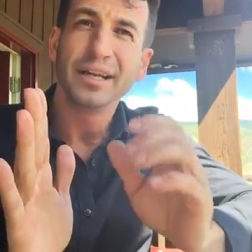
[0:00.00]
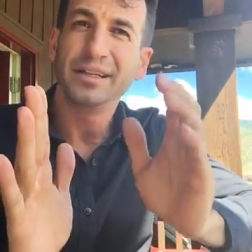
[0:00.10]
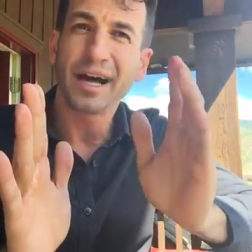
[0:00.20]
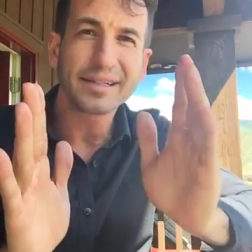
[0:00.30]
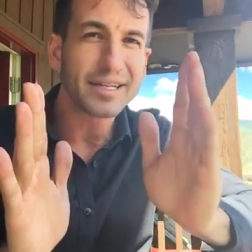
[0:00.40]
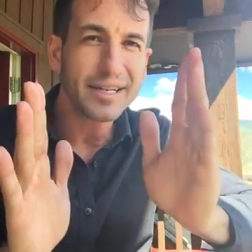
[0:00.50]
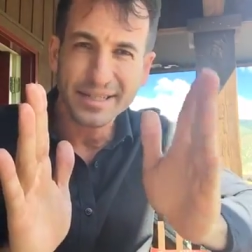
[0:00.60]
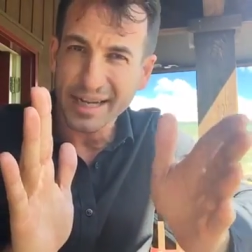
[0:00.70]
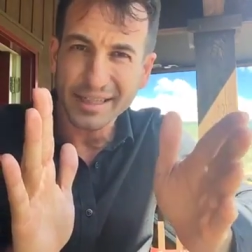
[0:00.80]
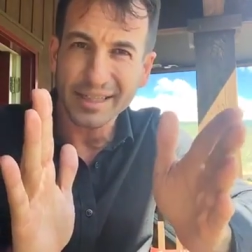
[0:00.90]
not to
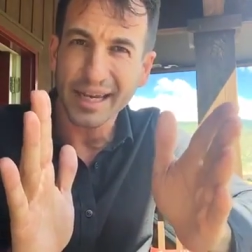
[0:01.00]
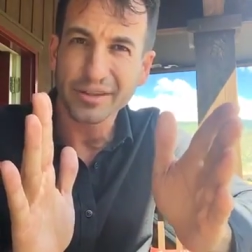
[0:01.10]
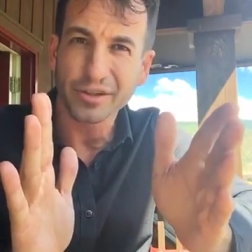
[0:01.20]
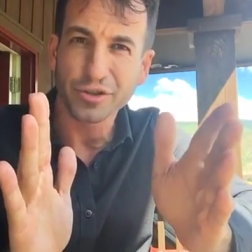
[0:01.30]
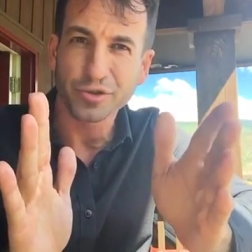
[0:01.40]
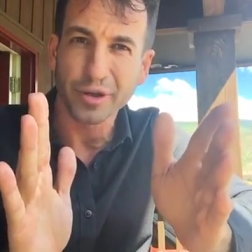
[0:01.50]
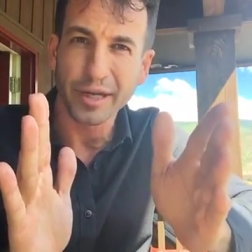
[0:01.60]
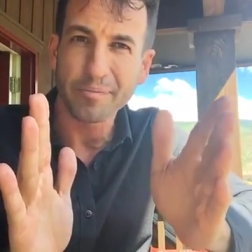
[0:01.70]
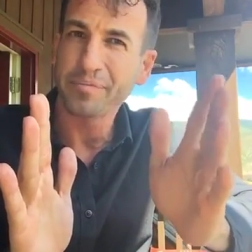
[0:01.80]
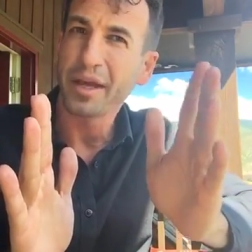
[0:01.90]
dictate the
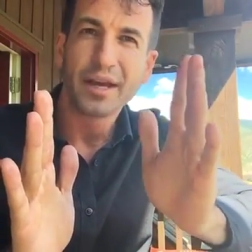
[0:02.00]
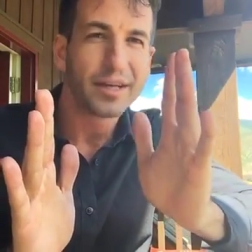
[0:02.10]
dream,